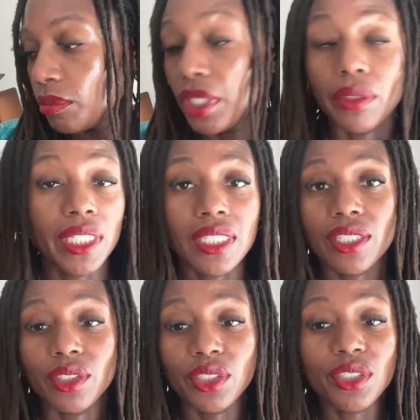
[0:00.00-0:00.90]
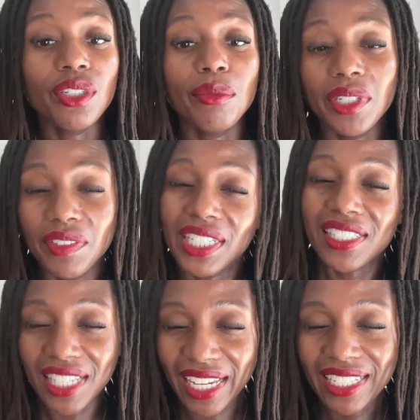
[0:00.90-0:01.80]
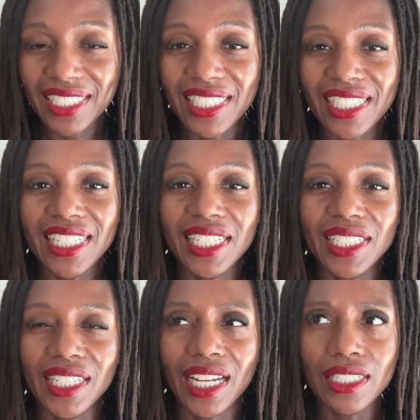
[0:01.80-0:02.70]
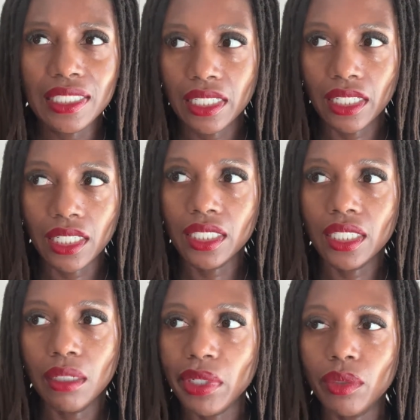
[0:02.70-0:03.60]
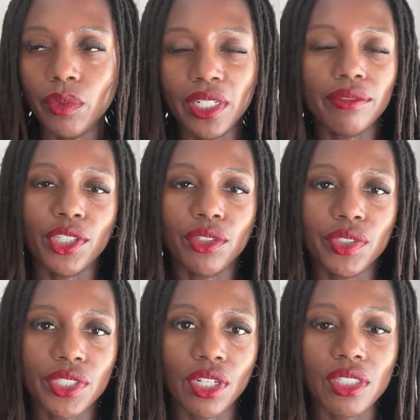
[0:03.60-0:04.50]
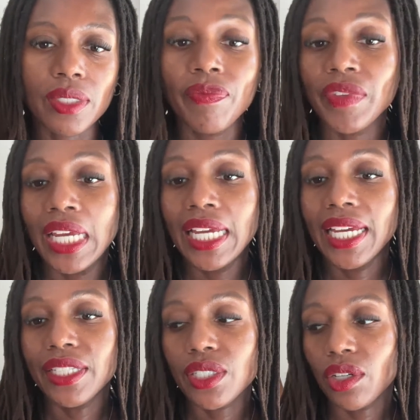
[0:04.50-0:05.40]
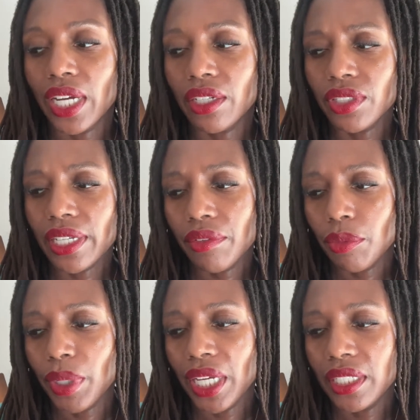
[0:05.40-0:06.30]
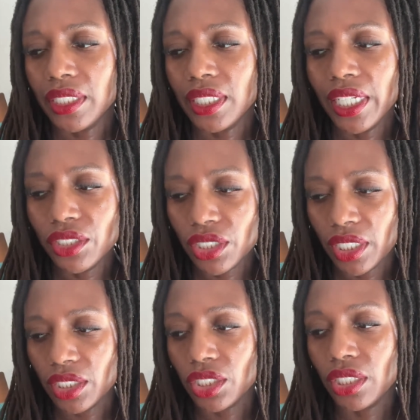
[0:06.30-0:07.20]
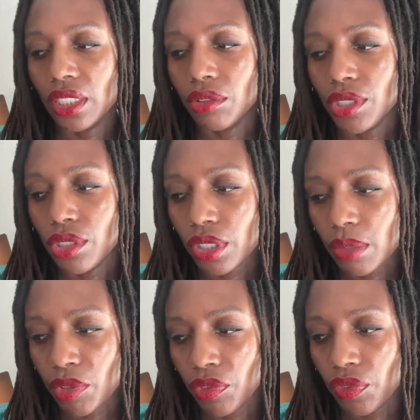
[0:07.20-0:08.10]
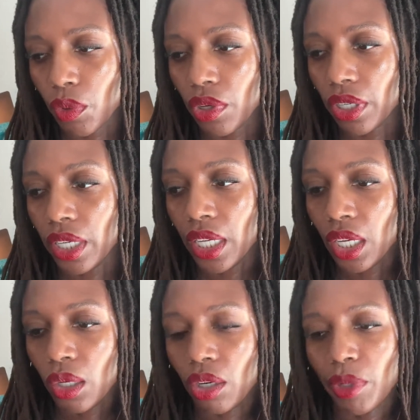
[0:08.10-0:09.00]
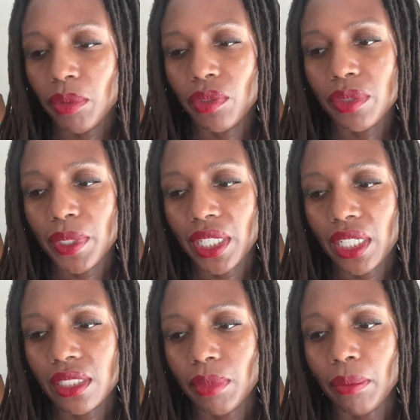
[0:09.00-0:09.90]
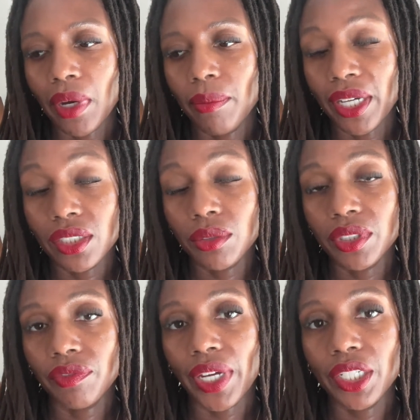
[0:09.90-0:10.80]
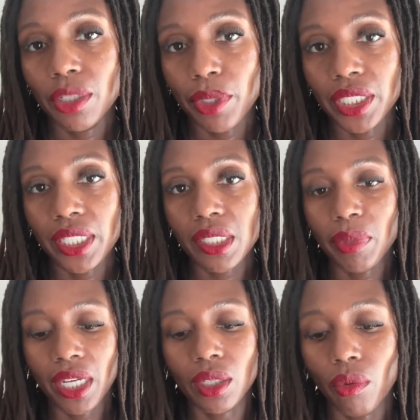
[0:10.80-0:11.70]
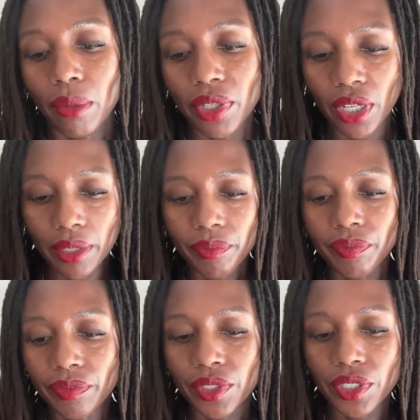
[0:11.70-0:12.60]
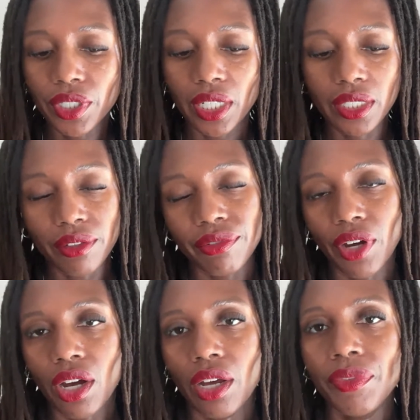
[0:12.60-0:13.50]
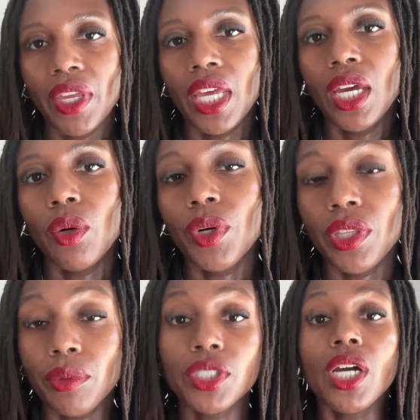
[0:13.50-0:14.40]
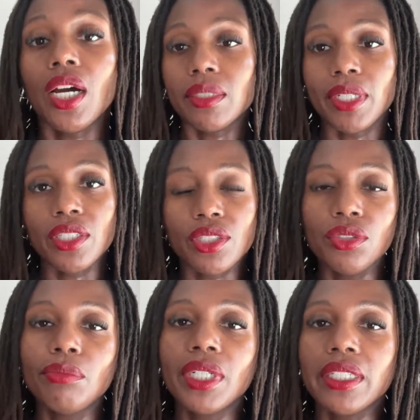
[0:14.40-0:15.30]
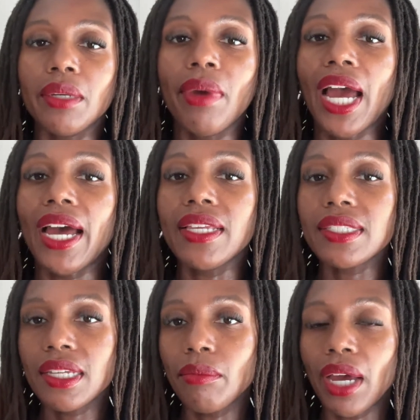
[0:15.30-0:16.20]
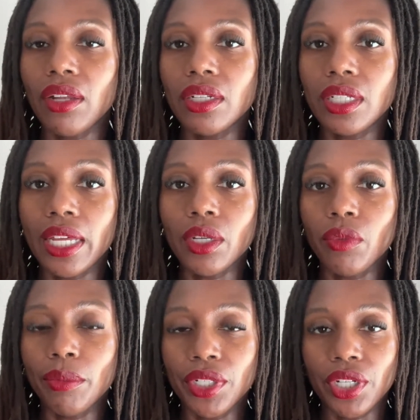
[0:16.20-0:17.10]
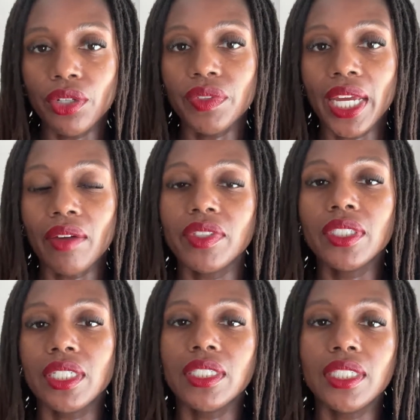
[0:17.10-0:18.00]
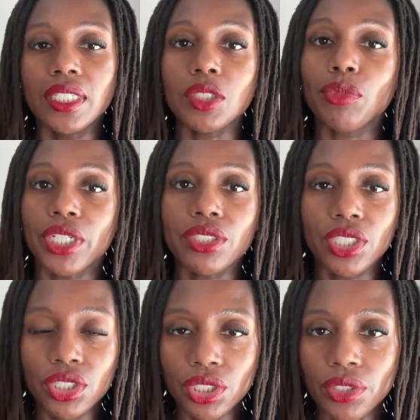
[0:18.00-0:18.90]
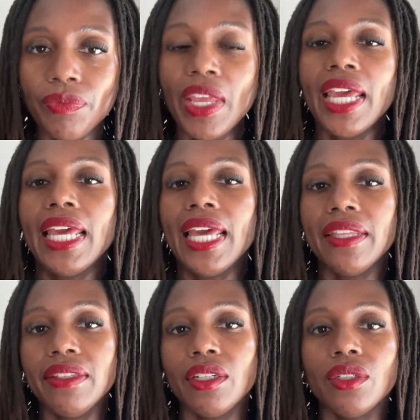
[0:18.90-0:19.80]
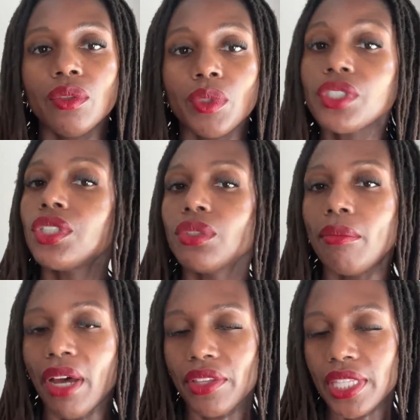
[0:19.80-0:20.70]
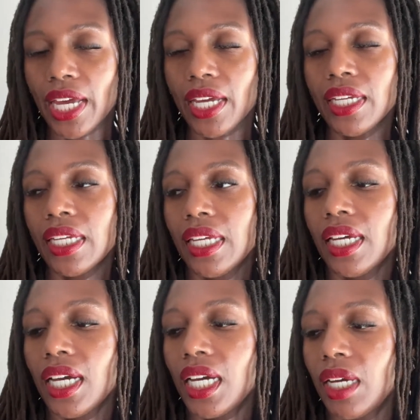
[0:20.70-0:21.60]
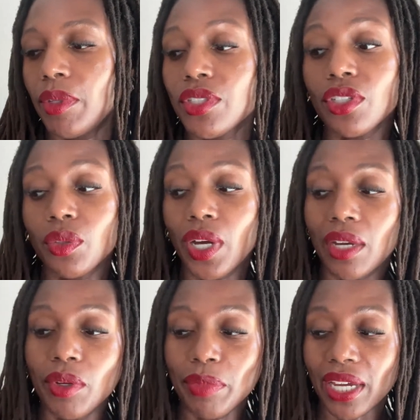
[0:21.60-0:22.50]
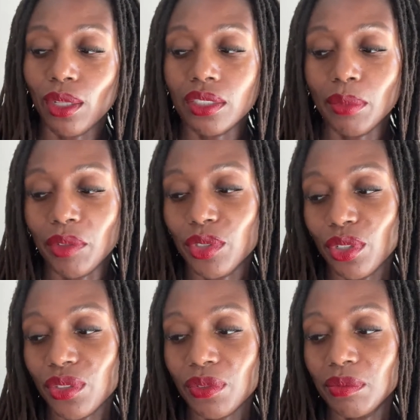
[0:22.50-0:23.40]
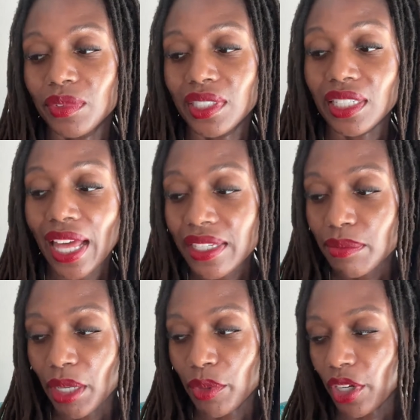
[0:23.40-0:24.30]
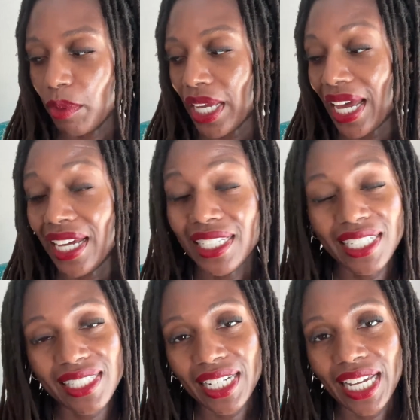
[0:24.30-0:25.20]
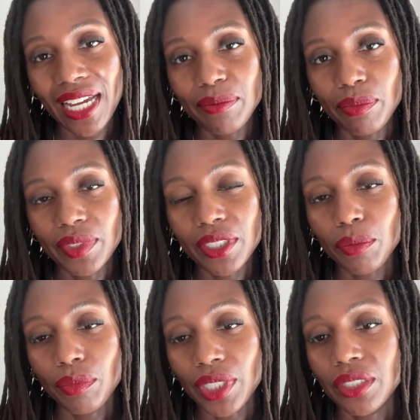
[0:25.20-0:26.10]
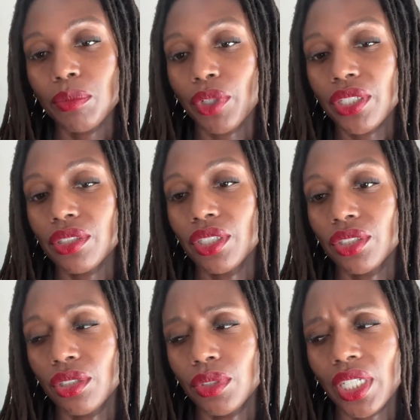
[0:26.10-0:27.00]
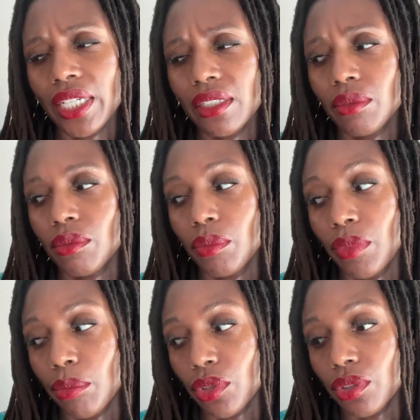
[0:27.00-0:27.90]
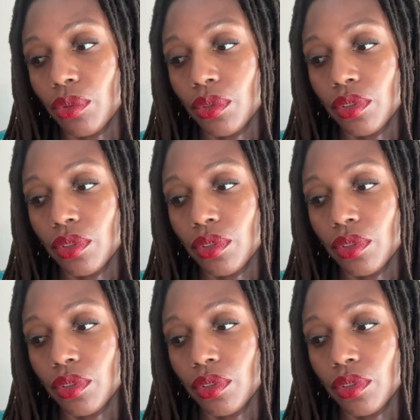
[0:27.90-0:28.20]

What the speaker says: Anyway, so there's still a bit of anxiety, not getting it done, but waiting for the results. And so I don't think I ever paid attention to the results before, or maybe it was because my mom actually was invited to participate in a webinar in the fall where they were talking about this new bill that passed about letting women know if they have dense breast tissue and then what to do about that. And so I went back and looked at my results from the last mammogram I had, and it said I had just dense breast tissue, which I didn't remember